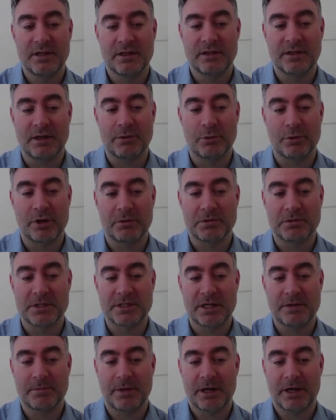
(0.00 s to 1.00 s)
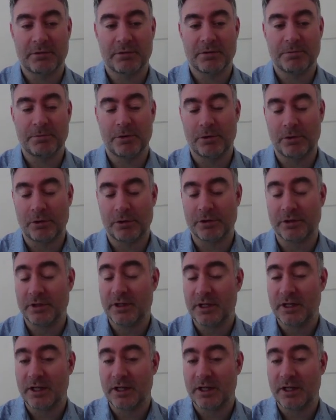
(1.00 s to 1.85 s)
then we're able to take back with the pawn,